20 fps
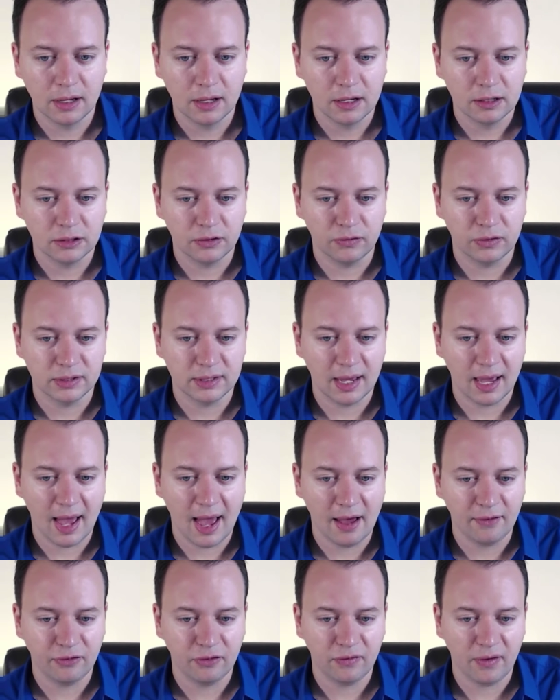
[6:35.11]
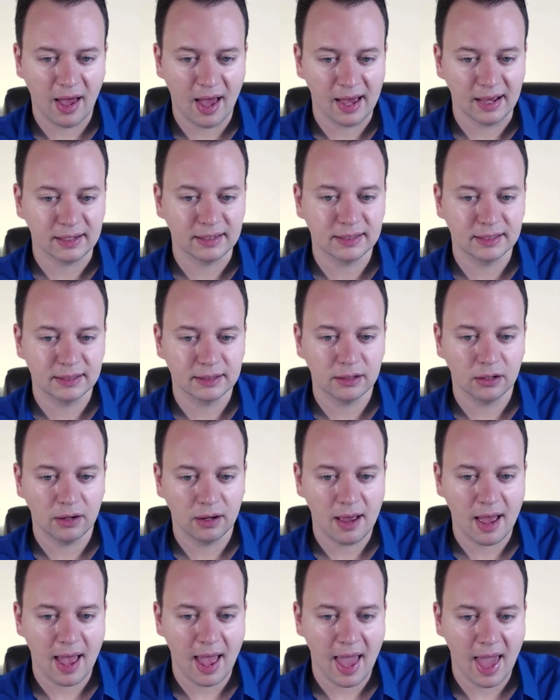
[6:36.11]
So if we say f of x,
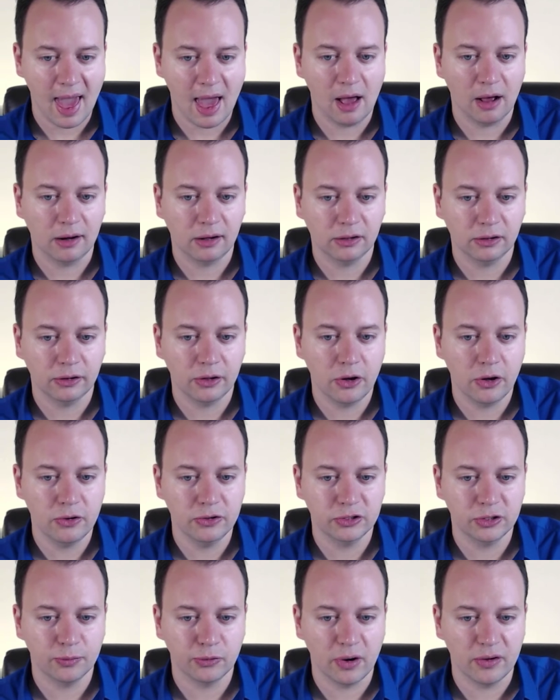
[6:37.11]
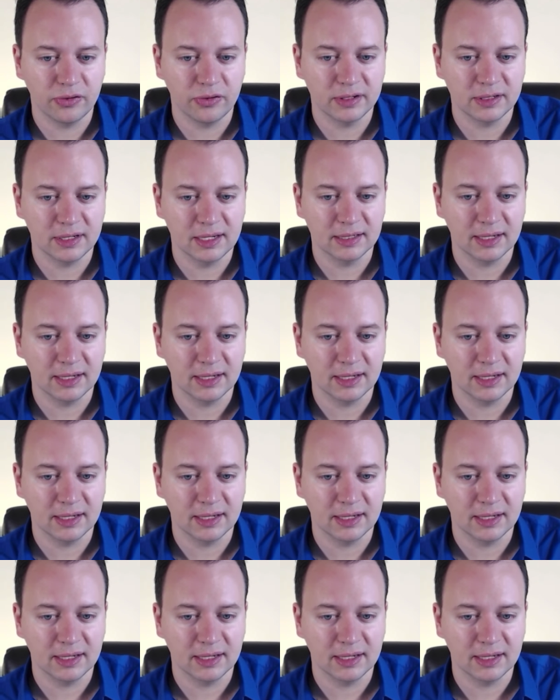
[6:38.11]
close the parentheses,